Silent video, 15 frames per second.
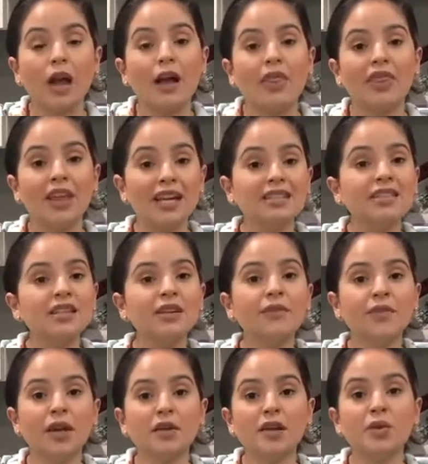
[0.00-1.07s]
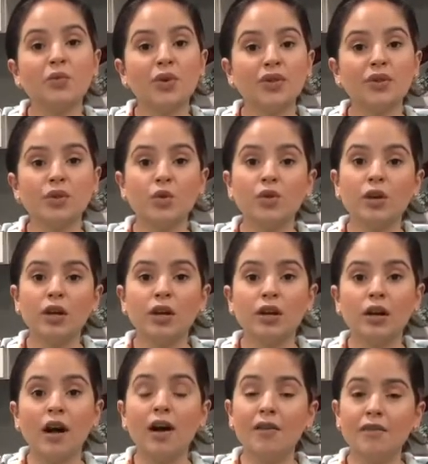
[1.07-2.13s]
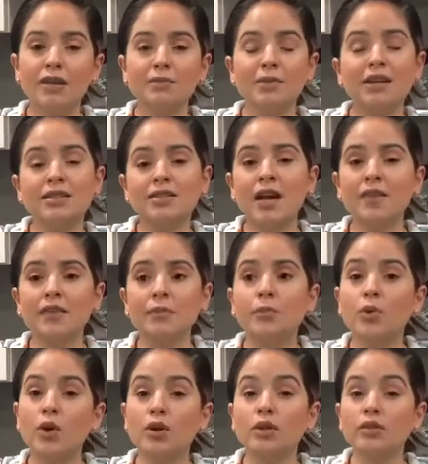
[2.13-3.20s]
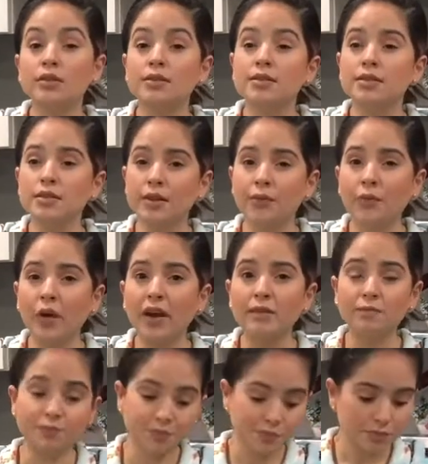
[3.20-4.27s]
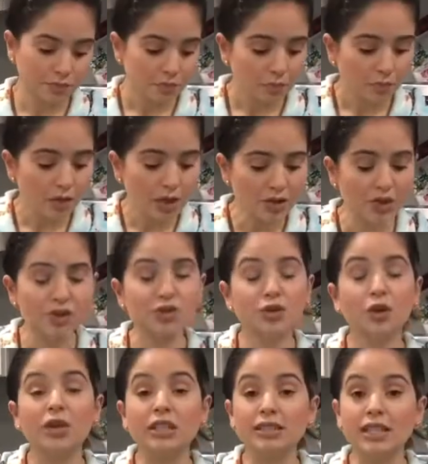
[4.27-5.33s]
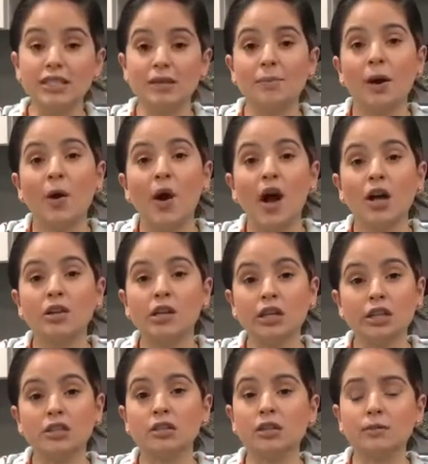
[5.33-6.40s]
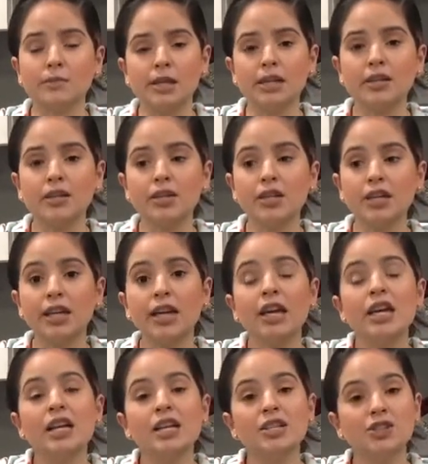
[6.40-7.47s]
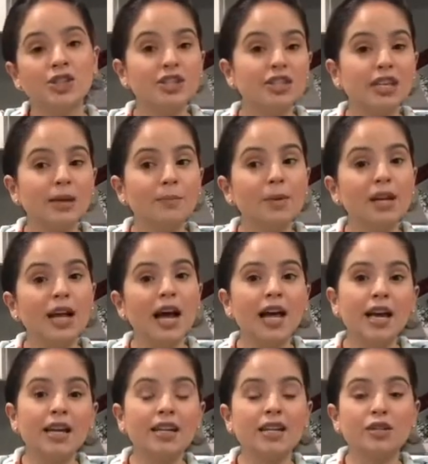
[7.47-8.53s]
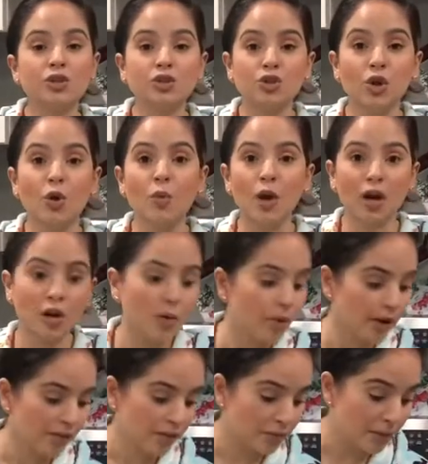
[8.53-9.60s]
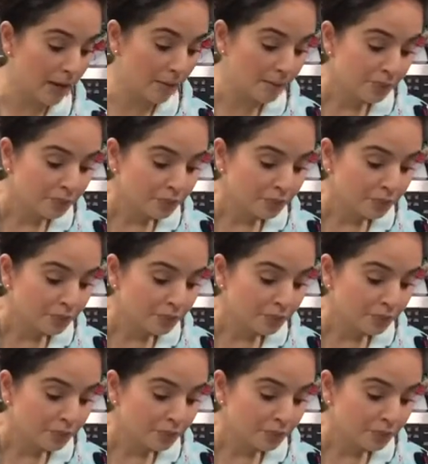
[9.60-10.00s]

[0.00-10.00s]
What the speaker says: That's gonna vary with your oven because every broiler is different. Just know that that's about how long it took me to cook it. Just keep an eye on it, don't walk away from it.